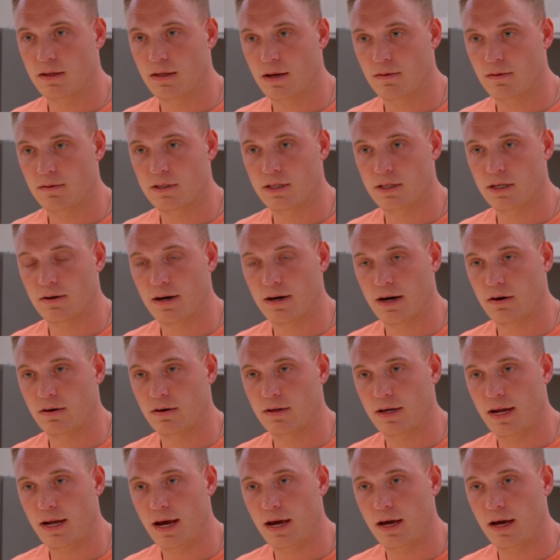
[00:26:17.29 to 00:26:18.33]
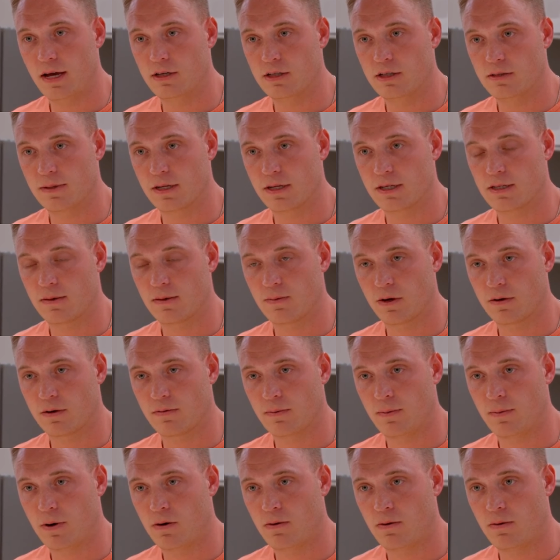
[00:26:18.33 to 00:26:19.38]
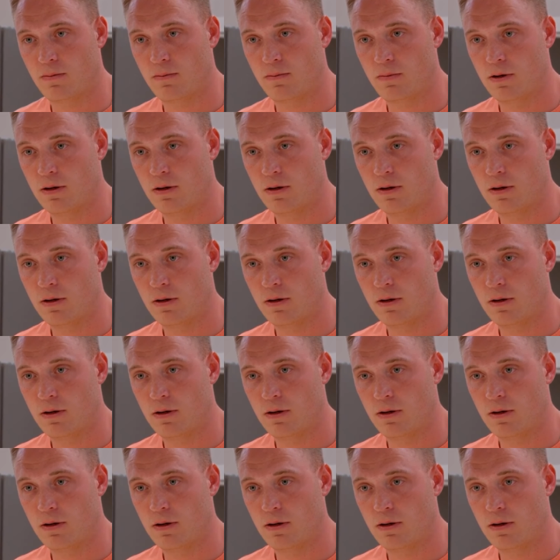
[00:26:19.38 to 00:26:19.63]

every single hour of the day just because I'm working from home.